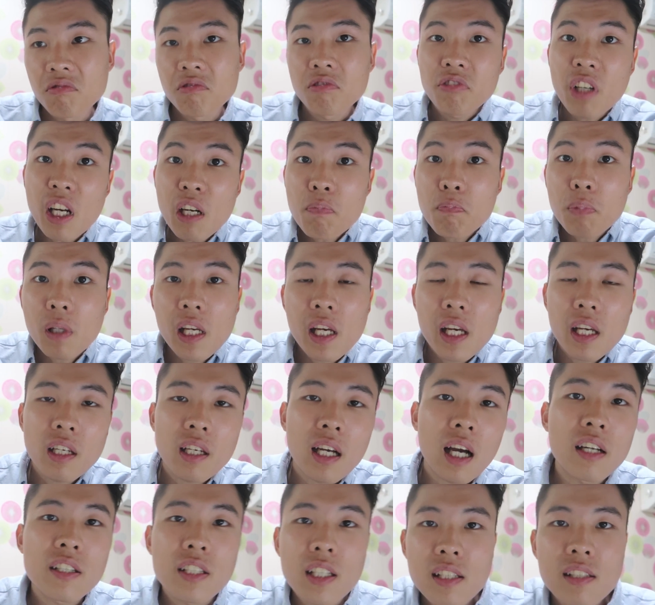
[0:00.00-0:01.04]
fair play.
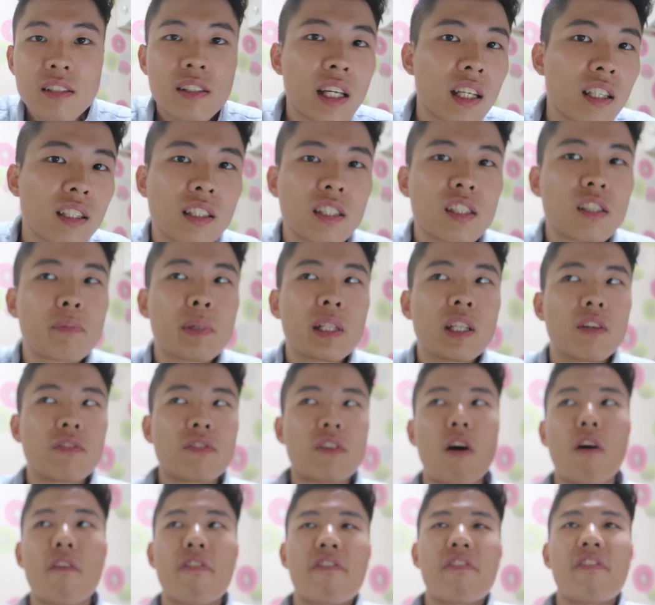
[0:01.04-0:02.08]
I just take a little bit of
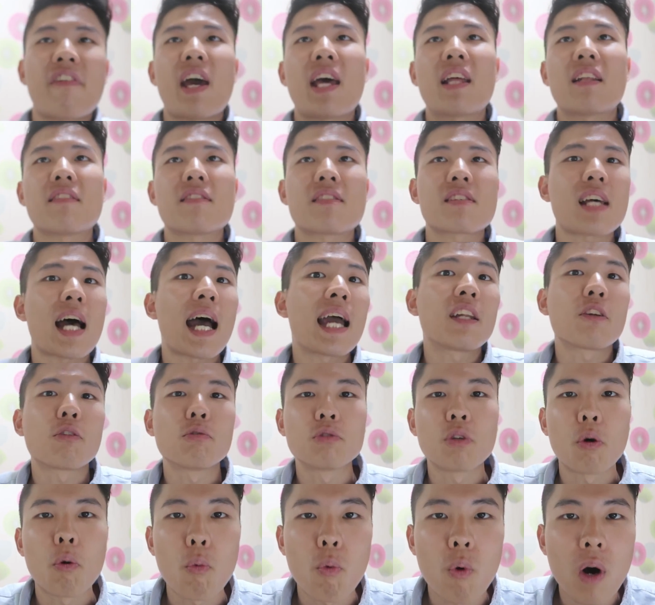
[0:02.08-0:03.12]
offense. I don't
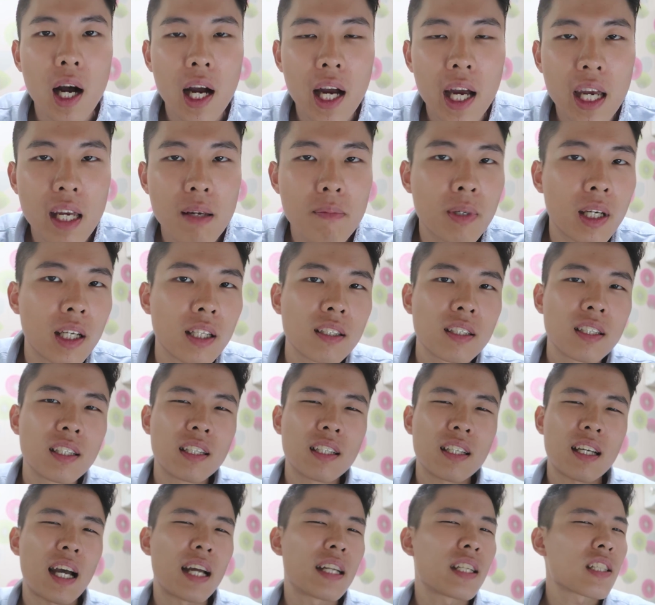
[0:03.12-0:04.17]
know why, but
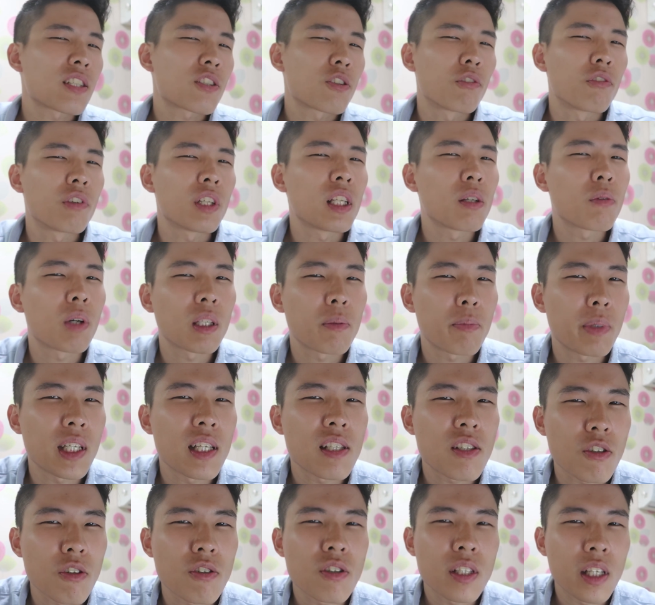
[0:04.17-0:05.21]
I just don't really want to be
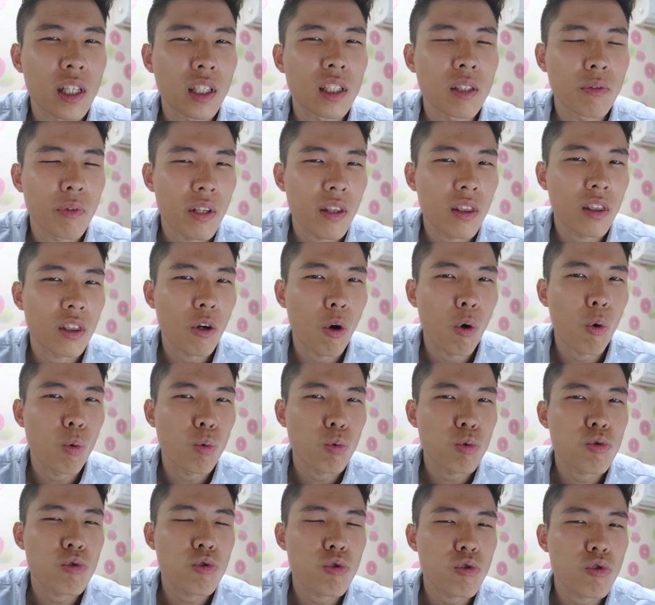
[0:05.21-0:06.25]
associated with
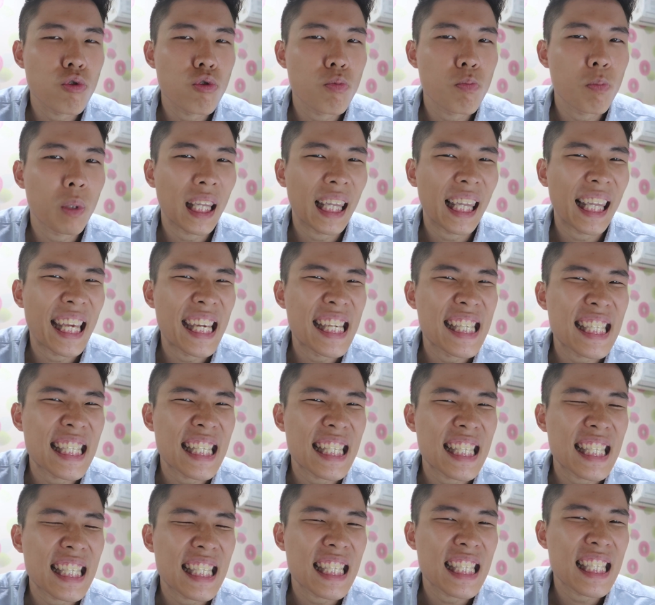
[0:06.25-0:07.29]
those
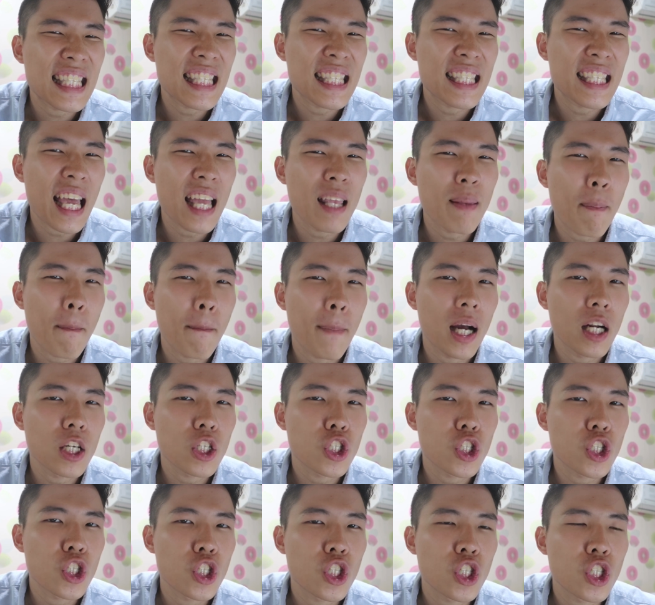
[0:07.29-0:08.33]
places that
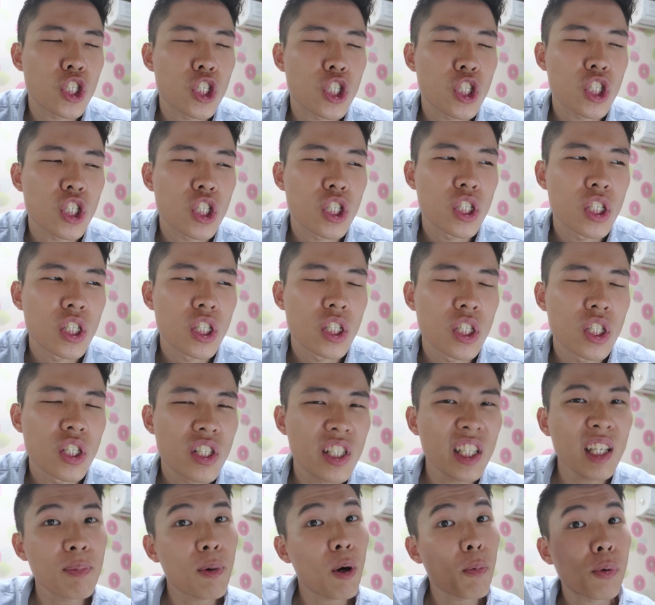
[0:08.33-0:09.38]
much.
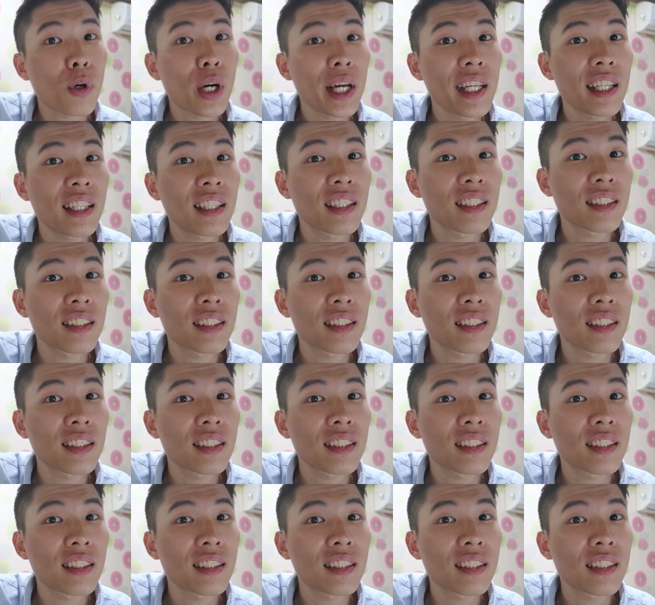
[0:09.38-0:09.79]
Singapore pride.